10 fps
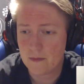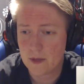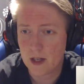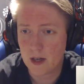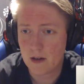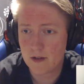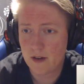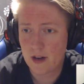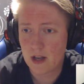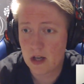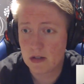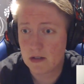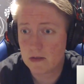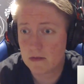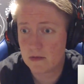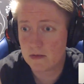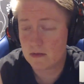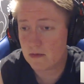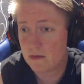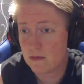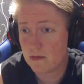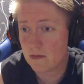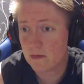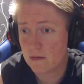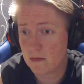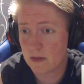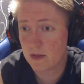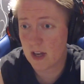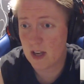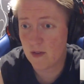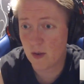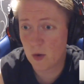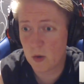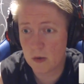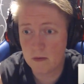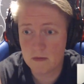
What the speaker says: I was very young. 3, 4.